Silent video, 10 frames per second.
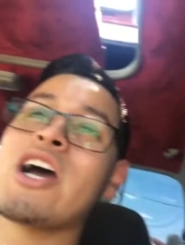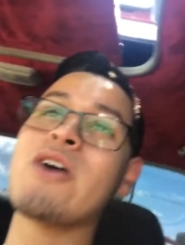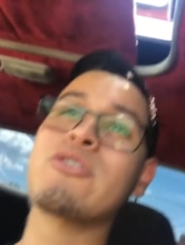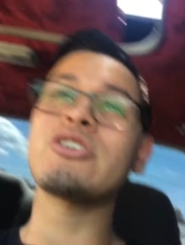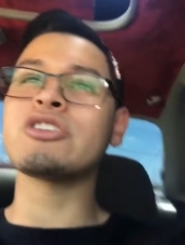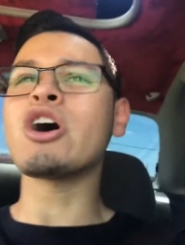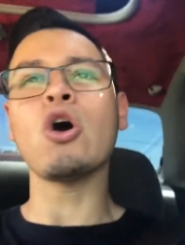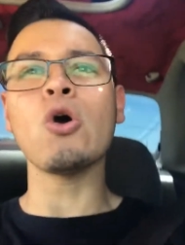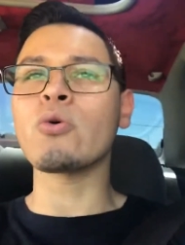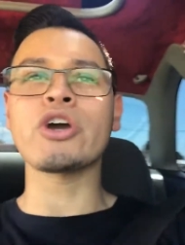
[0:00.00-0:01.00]
hour in the
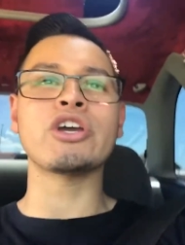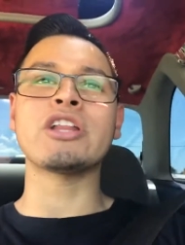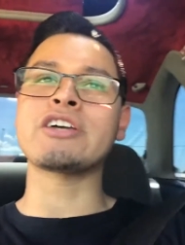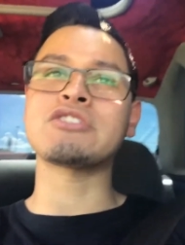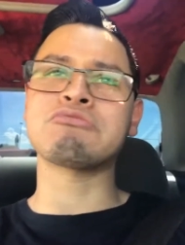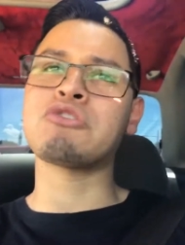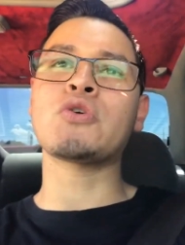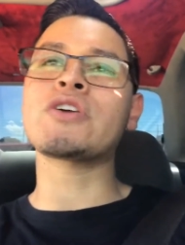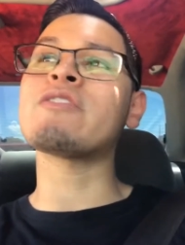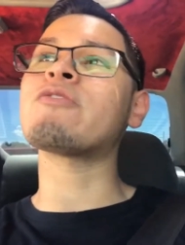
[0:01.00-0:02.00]
whole way like we
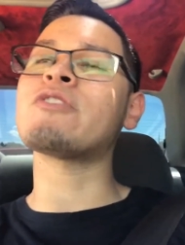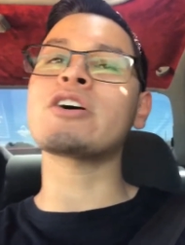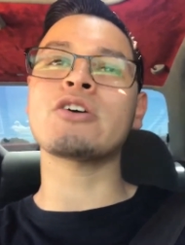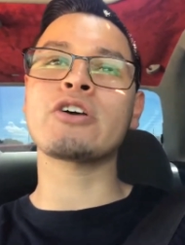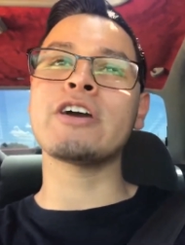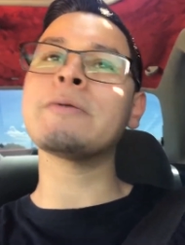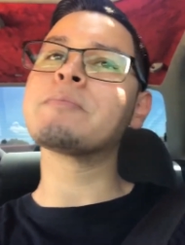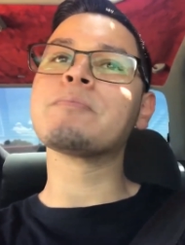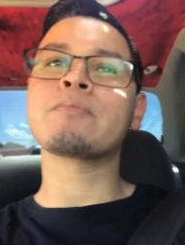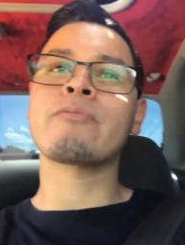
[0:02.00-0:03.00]
don't give a fuck okay
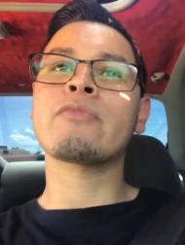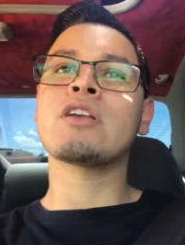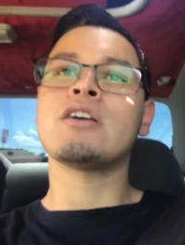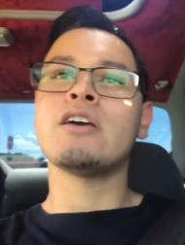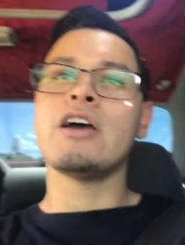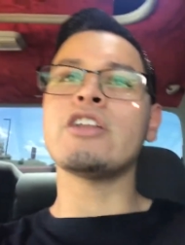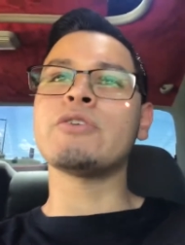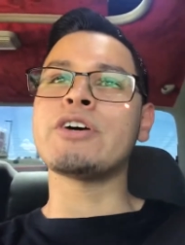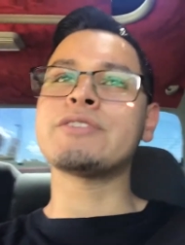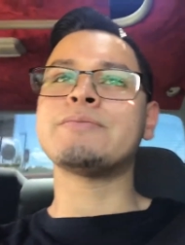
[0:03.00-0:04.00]

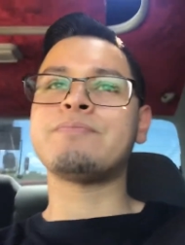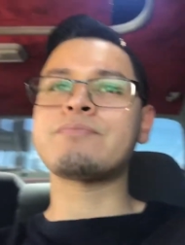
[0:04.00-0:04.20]
anyways